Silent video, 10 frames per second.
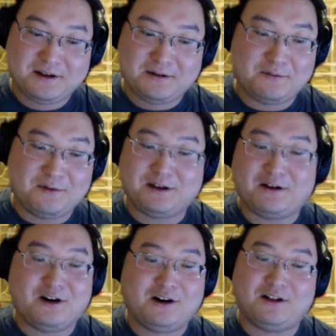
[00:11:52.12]
Went
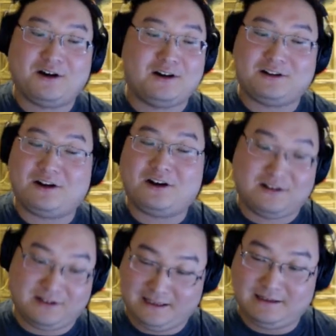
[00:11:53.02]

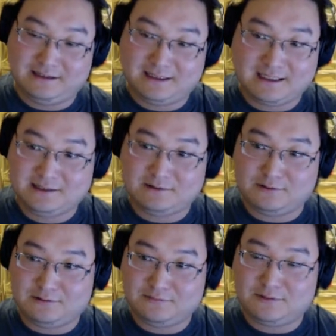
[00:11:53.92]
all in high
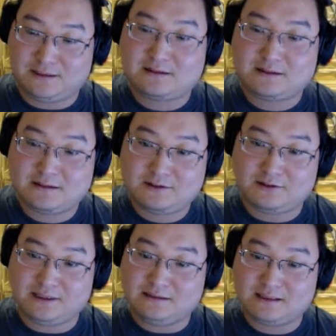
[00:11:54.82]
school with
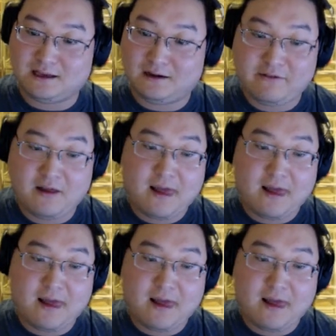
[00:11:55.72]
Korean stuff.